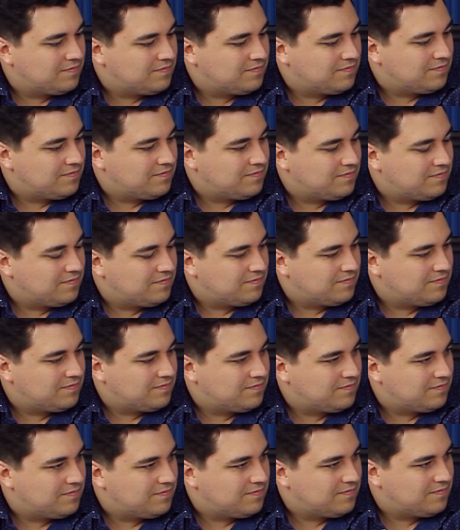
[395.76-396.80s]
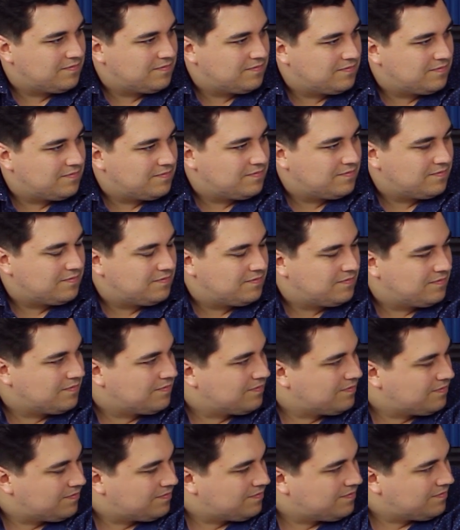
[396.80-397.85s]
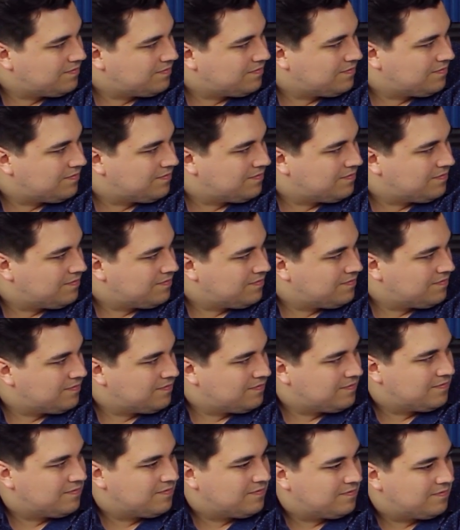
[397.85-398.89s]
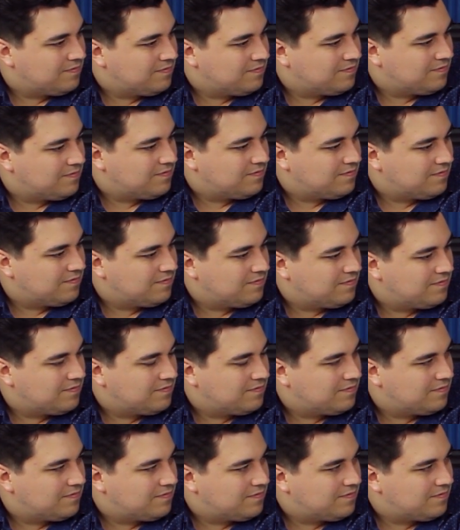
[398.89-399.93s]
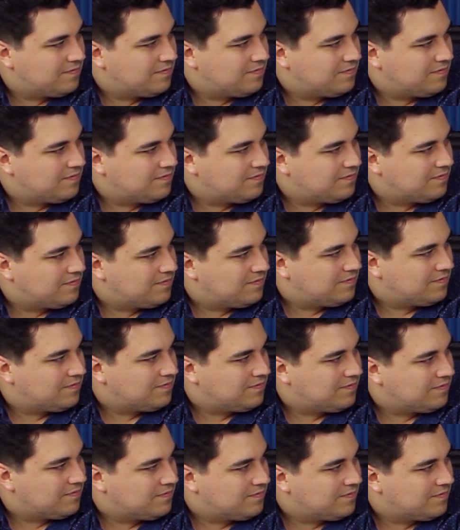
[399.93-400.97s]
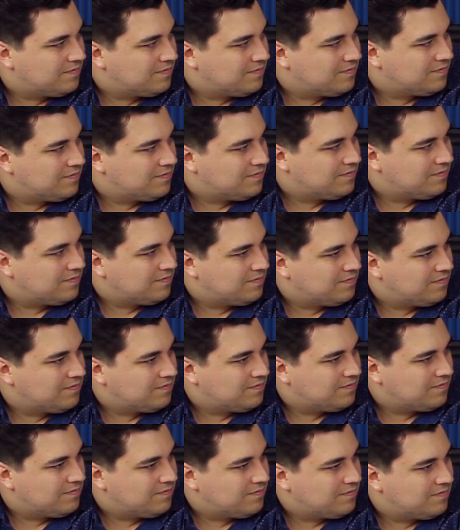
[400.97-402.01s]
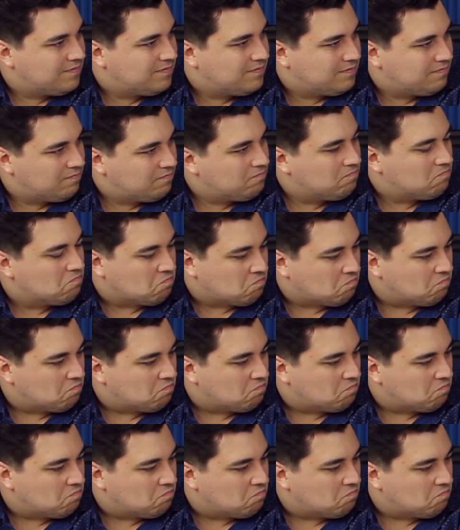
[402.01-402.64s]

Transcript: (silent)